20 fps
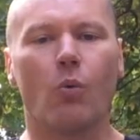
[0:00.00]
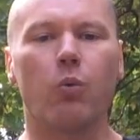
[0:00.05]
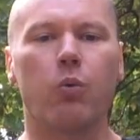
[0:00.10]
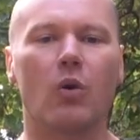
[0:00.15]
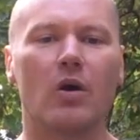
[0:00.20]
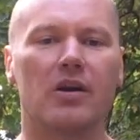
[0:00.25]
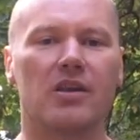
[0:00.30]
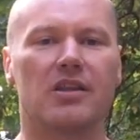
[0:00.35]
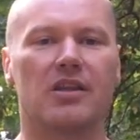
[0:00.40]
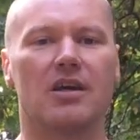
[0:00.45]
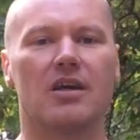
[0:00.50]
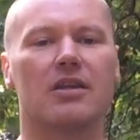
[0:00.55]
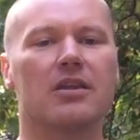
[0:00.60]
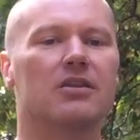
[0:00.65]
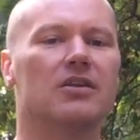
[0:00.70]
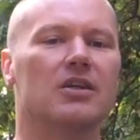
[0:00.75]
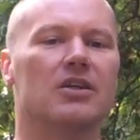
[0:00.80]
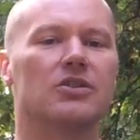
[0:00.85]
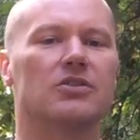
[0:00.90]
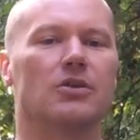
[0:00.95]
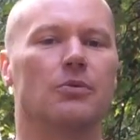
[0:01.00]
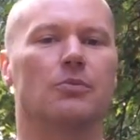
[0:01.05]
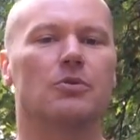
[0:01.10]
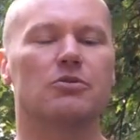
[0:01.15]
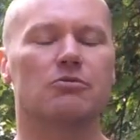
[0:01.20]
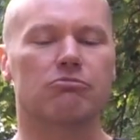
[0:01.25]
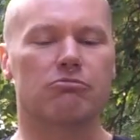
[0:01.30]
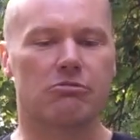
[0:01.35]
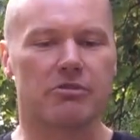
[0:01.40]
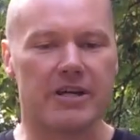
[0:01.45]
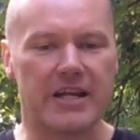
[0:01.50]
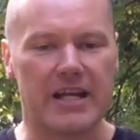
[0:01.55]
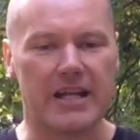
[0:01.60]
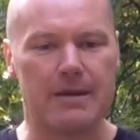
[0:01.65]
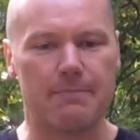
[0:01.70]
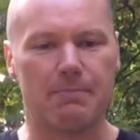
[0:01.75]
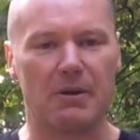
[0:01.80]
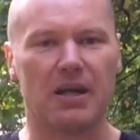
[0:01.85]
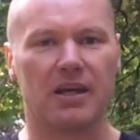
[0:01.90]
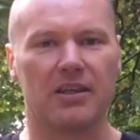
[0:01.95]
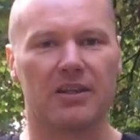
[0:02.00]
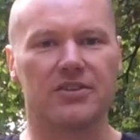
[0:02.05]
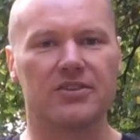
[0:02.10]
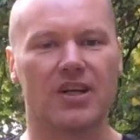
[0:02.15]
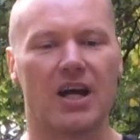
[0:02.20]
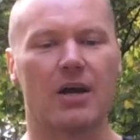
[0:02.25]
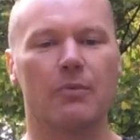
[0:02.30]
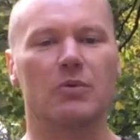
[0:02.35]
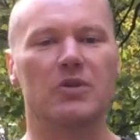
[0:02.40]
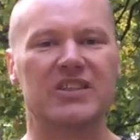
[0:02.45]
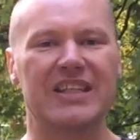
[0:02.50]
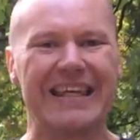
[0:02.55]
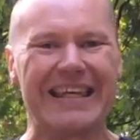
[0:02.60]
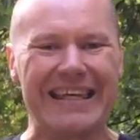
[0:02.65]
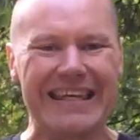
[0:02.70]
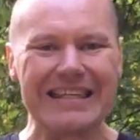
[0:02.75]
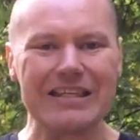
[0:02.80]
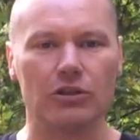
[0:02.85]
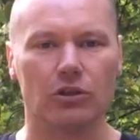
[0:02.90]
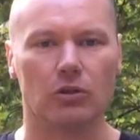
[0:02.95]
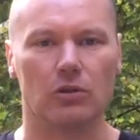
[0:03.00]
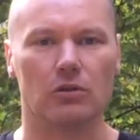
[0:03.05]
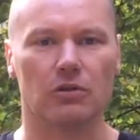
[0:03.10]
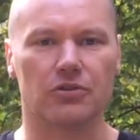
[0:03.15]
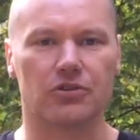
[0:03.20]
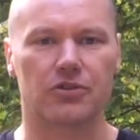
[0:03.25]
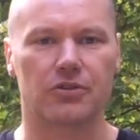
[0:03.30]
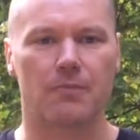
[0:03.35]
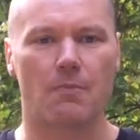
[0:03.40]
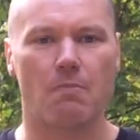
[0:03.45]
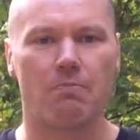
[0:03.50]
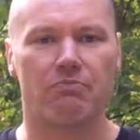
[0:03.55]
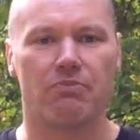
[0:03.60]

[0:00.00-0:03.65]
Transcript: One of the other things that was really big at the time was eels.